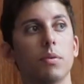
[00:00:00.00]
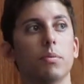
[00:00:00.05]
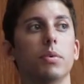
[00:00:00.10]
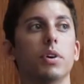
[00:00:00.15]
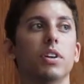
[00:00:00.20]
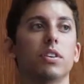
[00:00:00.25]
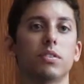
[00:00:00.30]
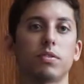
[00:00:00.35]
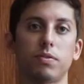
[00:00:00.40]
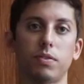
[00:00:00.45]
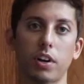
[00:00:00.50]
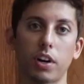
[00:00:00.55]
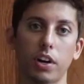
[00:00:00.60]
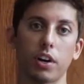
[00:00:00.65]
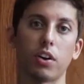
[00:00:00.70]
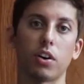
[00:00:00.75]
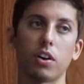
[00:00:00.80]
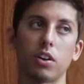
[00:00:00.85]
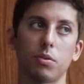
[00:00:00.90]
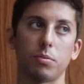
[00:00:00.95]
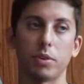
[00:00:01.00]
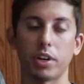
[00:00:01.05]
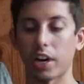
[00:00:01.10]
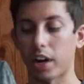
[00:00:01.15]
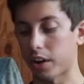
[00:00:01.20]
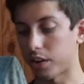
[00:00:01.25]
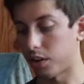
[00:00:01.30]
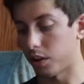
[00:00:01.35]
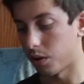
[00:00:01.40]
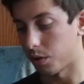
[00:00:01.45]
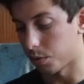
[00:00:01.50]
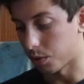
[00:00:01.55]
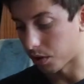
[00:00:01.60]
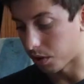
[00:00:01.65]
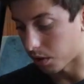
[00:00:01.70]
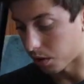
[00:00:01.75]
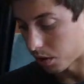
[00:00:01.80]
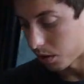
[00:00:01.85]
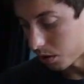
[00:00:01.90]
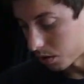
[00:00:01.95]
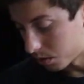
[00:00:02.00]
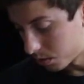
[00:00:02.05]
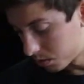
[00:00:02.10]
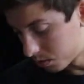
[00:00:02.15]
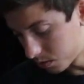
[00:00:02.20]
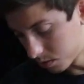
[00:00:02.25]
but it's very hard to be accurate with a